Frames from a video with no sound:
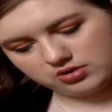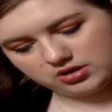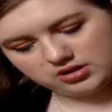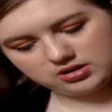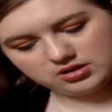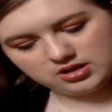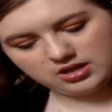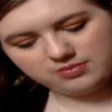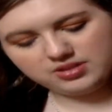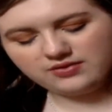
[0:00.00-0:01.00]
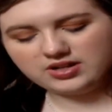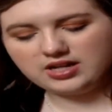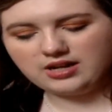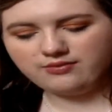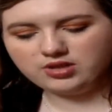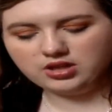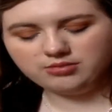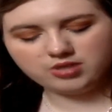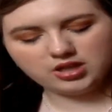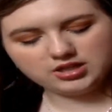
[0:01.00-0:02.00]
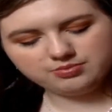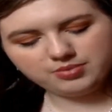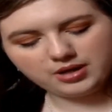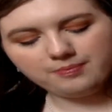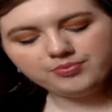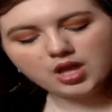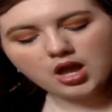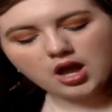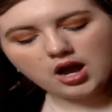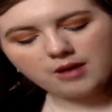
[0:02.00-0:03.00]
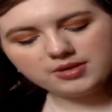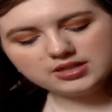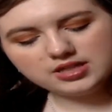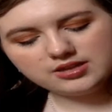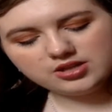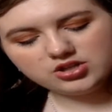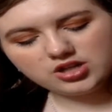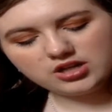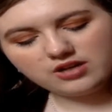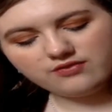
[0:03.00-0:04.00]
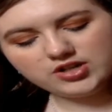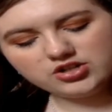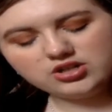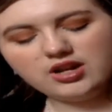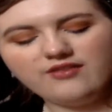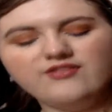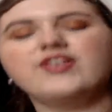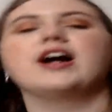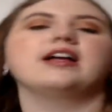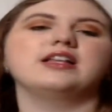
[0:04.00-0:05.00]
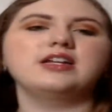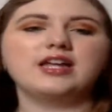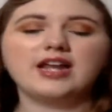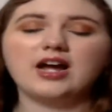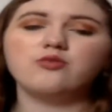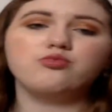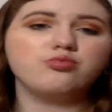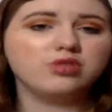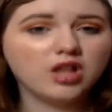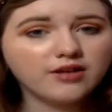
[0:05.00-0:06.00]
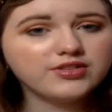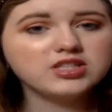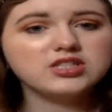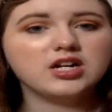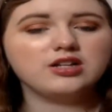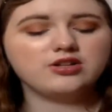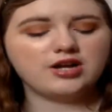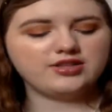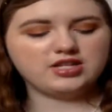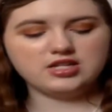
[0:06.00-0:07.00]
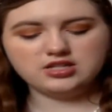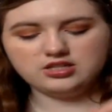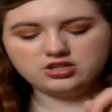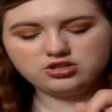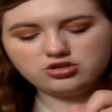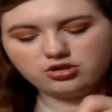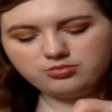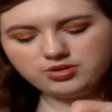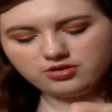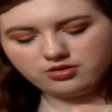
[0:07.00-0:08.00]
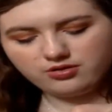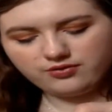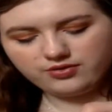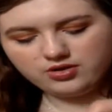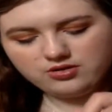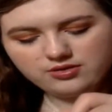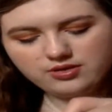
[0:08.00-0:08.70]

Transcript: doesn't say a specific name for the lip gloss, but it's in the shade Vsion Violet. And I love this color. I think it is so beautiful.